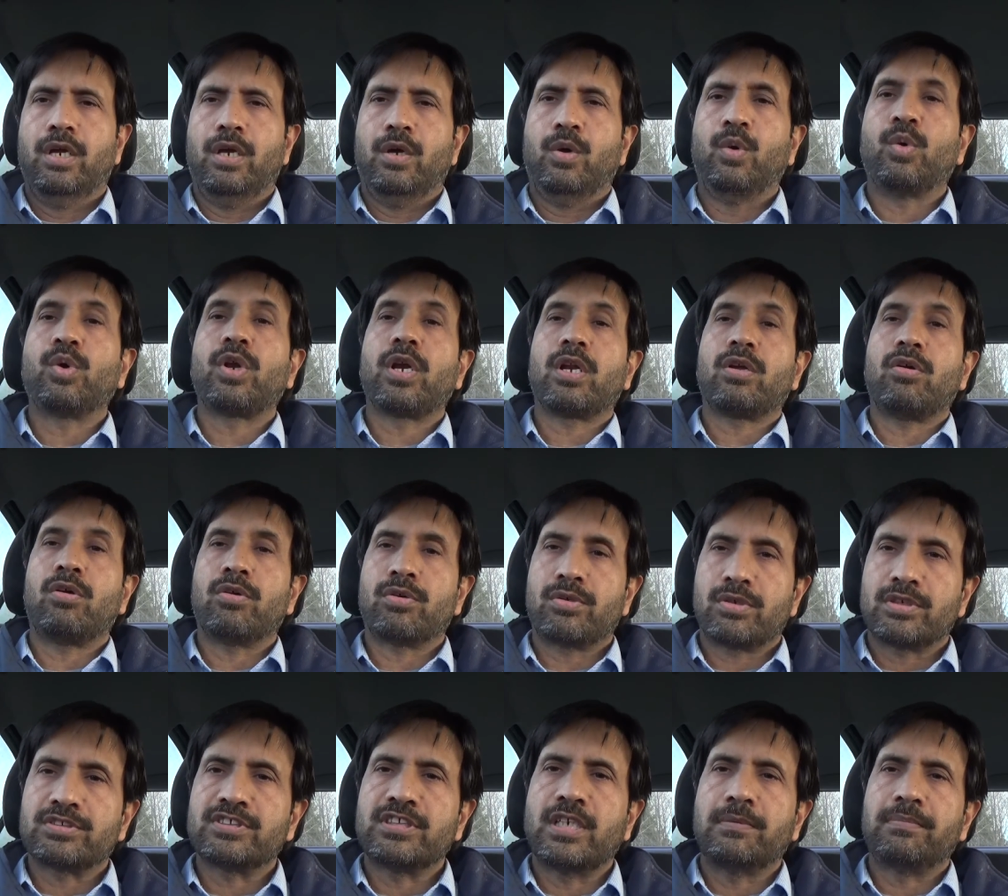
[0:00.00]
oral
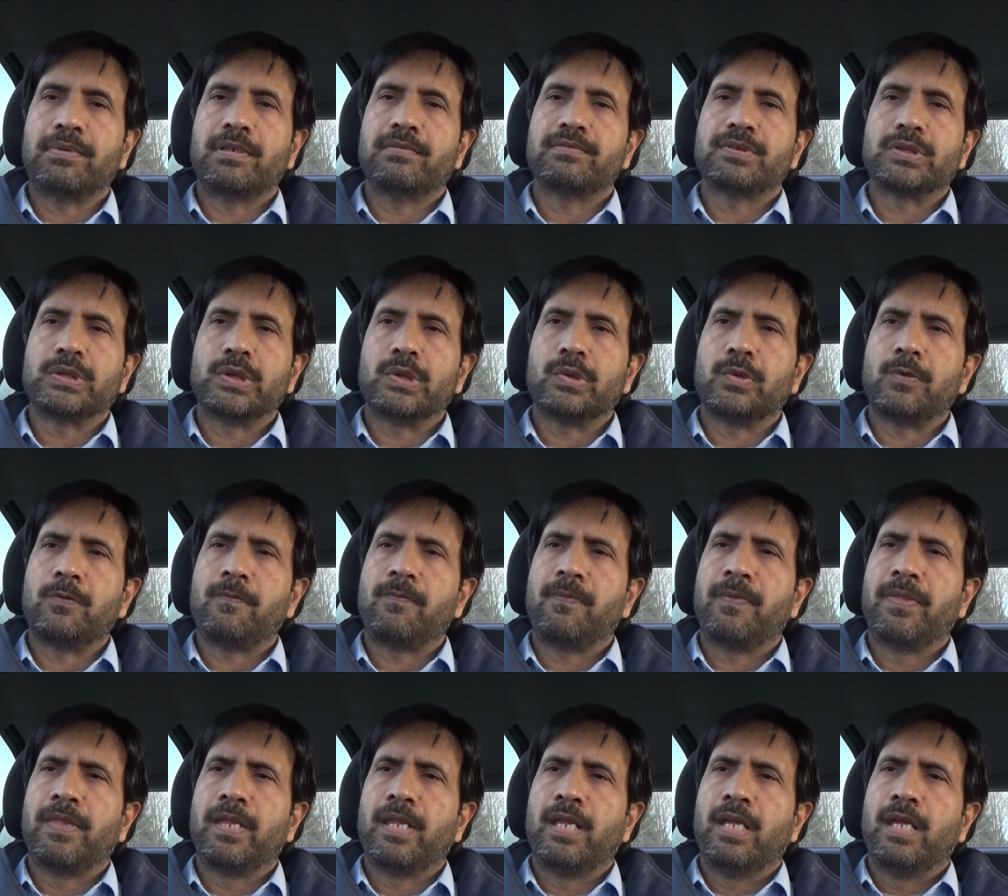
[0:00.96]
contraceptives you know
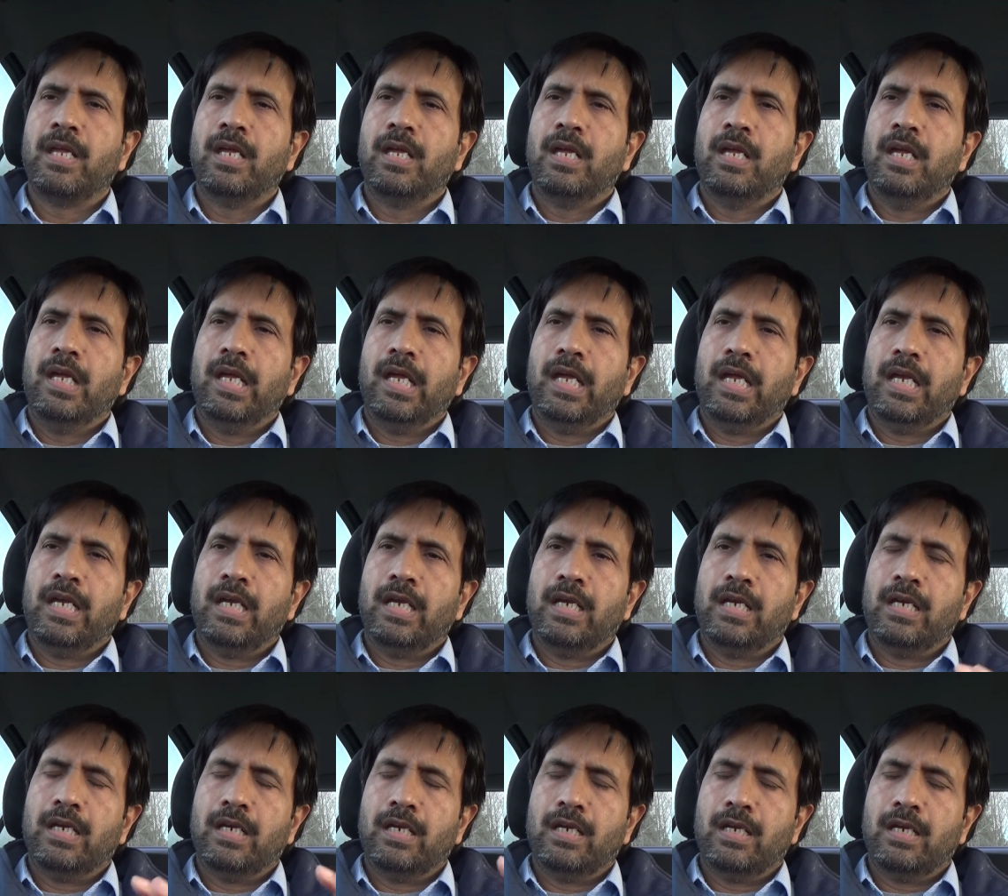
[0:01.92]

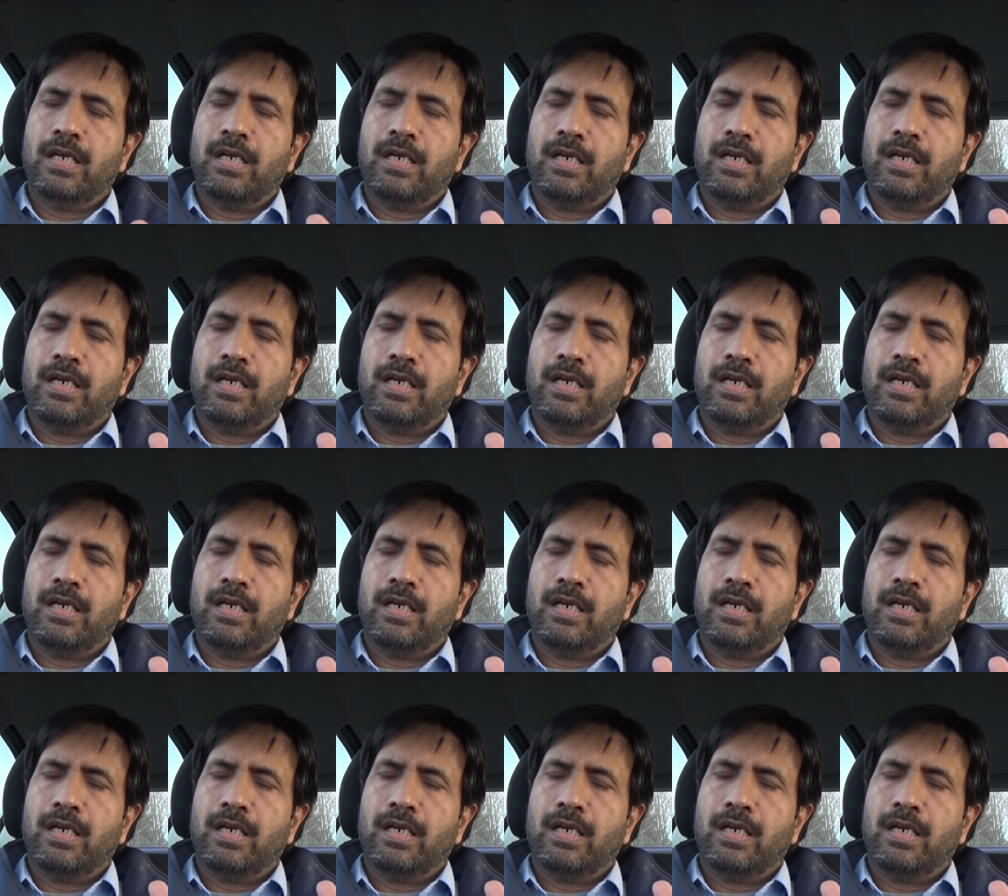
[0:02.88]
and uh,